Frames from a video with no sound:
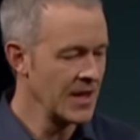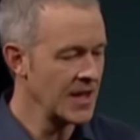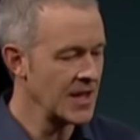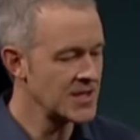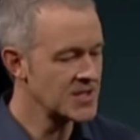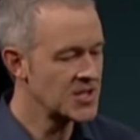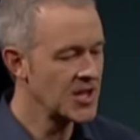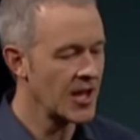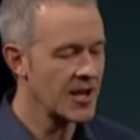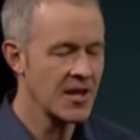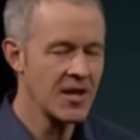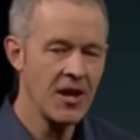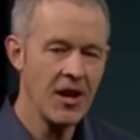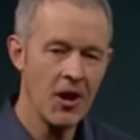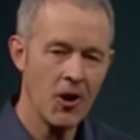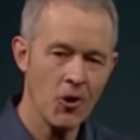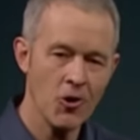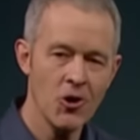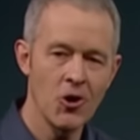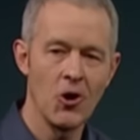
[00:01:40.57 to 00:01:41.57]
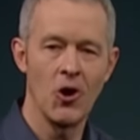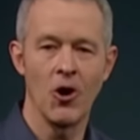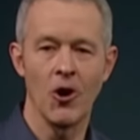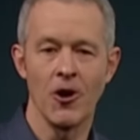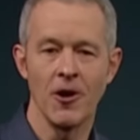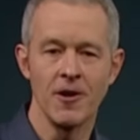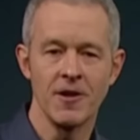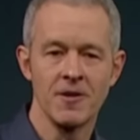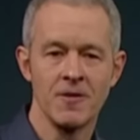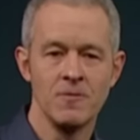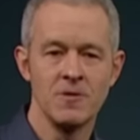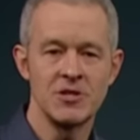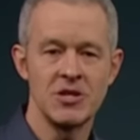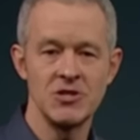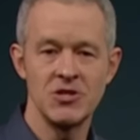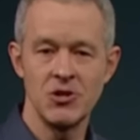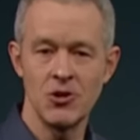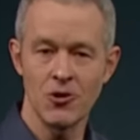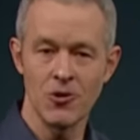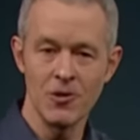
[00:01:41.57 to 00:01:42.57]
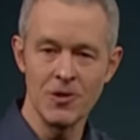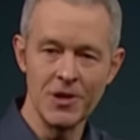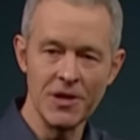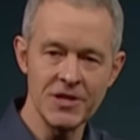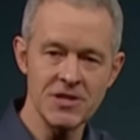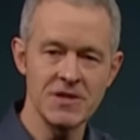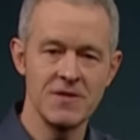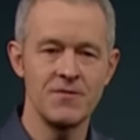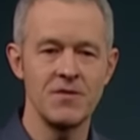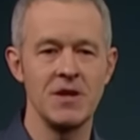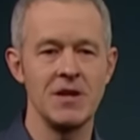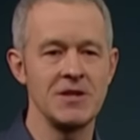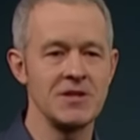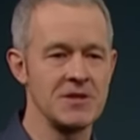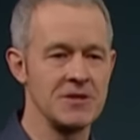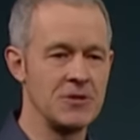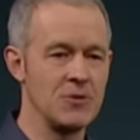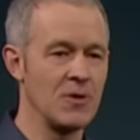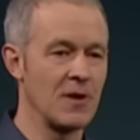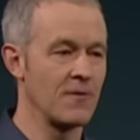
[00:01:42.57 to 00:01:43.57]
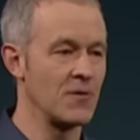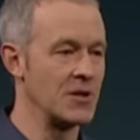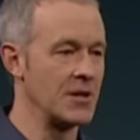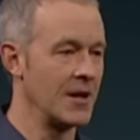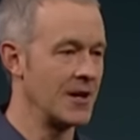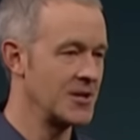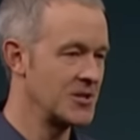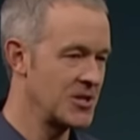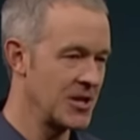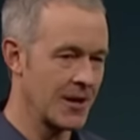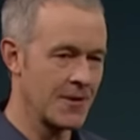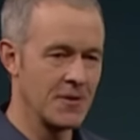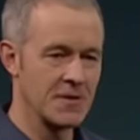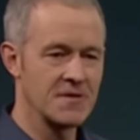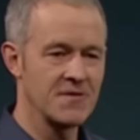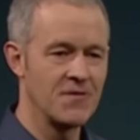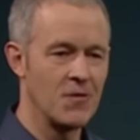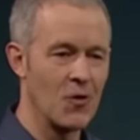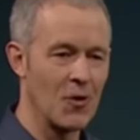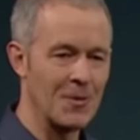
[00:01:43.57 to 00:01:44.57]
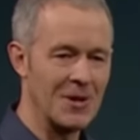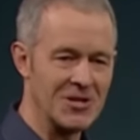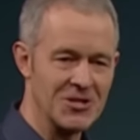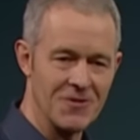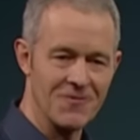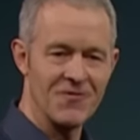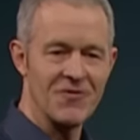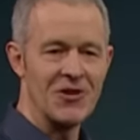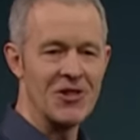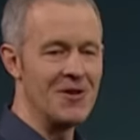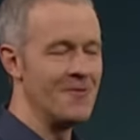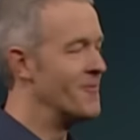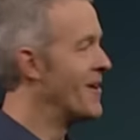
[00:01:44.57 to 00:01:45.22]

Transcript: It's got a care card, which is your list of things to do every day in checklist form, and as you fill